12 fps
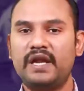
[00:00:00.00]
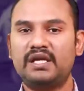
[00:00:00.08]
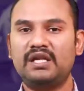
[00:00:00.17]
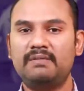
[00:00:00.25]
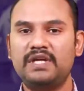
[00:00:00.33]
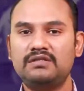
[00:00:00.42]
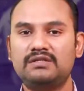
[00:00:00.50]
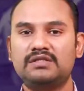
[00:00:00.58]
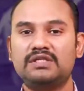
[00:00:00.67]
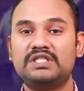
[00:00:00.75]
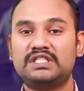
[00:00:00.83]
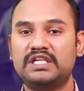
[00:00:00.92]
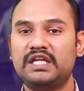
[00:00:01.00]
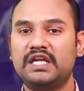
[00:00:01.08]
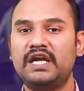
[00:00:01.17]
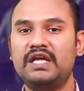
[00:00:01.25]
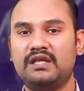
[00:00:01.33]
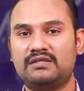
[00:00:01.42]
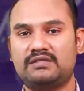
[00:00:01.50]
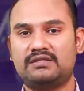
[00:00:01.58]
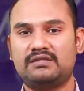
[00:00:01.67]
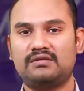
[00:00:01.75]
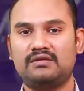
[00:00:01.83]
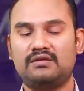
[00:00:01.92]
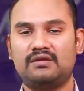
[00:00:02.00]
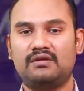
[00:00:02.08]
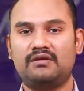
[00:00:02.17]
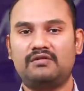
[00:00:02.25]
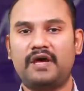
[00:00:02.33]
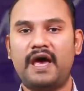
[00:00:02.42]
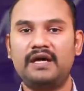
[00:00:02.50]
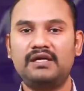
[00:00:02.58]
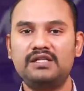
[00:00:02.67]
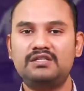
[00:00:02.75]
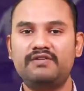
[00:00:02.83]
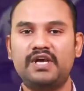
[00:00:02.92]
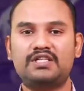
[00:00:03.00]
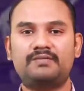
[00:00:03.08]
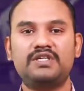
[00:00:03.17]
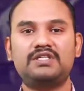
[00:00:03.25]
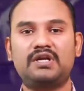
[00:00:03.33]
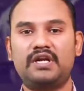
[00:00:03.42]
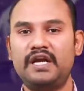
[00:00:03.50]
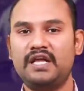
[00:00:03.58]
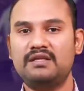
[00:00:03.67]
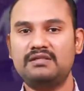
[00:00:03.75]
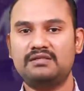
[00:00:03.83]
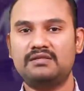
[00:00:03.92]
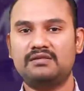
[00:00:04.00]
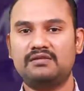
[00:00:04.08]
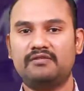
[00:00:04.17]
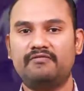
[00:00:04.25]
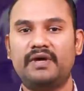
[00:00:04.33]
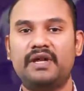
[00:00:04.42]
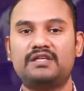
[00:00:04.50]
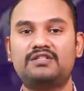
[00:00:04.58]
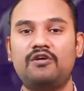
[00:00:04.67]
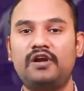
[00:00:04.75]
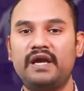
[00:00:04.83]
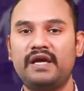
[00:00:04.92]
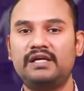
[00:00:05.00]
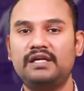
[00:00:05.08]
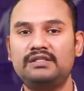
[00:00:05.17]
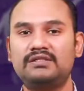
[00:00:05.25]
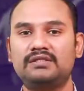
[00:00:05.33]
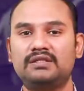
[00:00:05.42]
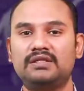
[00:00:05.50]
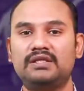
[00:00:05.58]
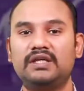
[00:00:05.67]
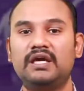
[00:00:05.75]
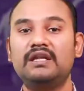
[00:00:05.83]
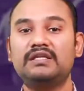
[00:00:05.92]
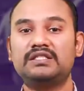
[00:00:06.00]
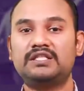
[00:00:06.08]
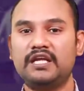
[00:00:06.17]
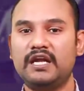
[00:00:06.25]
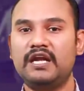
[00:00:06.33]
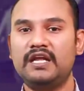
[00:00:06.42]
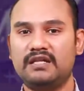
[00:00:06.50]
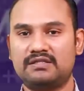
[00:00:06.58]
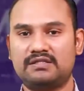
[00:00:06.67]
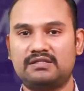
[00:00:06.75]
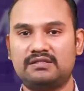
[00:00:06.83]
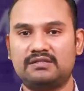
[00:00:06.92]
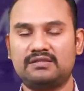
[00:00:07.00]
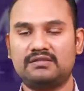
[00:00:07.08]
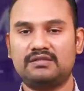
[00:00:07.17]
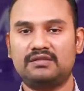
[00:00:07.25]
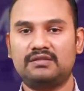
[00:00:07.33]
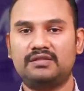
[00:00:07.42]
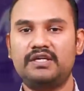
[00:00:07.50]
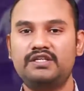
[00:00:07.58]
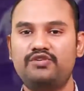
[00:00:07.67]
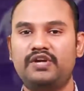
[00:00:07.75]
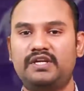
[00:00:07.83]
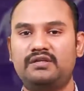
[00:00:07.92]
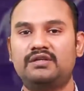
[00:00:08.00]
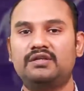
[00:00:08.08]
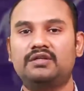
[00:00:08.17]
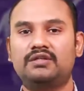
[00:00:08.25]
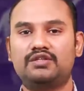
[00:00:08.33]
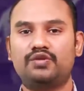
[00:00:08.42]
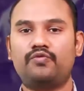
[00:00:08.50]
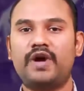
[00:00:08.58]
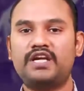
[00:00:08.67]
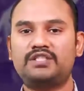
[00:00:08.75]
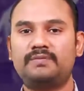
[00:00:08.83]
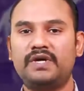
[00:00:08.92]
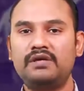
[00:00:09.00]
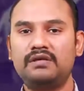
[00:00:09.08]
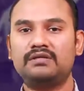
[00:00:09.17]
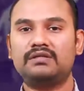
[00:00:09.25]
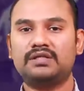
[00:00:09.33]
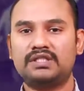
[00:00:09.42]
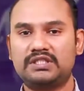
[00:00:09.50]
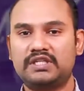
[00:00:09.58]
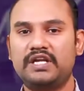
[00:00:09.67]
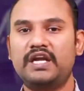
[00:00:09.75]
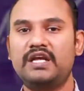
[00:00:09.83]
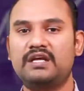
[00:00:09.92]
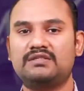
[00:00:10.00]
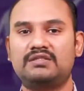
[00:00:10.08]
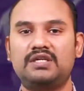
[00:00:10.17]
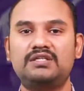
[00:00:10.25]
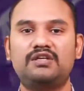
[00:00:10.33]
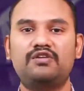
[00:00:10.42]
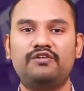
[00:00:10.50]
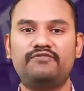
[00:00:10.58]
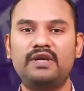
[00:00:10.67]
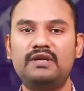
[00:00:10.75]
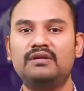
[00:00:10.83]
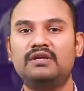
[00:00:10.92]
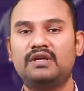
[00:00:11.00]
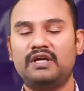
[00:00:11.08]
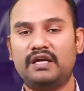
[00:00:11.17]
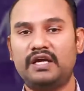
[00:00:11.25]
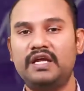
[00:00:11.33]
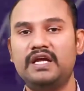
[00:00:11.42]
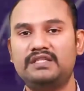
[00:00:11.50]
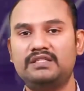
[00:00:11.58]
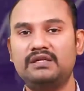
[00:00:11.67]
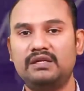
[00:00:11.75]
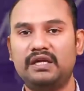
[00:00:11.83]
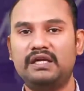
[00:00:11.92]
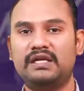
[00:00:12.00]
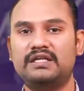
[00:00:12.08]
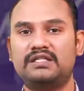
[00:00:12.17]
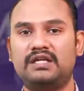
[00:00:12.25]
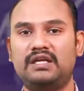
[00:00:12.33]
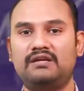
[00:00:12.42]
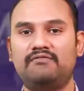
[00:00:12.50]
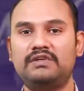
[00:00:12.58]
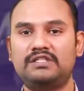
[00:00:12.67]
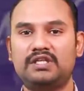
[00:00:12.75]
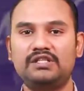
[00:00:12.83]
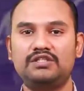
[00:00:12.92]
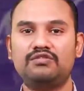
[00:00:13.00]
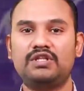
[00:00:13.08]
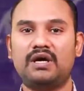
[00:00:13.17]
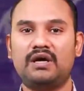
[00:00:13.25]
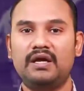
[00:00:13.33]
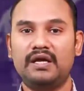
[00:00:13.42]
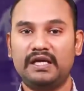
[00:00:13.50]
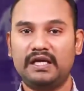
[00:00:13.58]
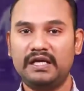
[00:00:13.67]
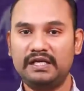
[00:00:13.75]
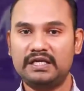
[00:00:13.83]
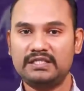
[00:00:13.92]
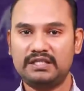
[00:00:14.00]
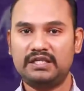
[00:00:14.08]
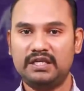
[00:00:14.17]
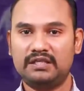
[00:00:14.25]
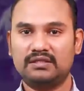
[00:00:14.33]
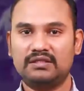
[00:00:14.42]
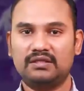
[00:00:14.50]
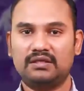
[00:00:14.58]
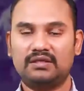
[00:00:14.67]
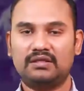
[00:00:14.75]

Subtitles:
solid angle means steradians. Angles we express in radians, whereas solid angles in steradians. That is unit. So watts per steradians is the unit for radiation intensity, which tells you the intensity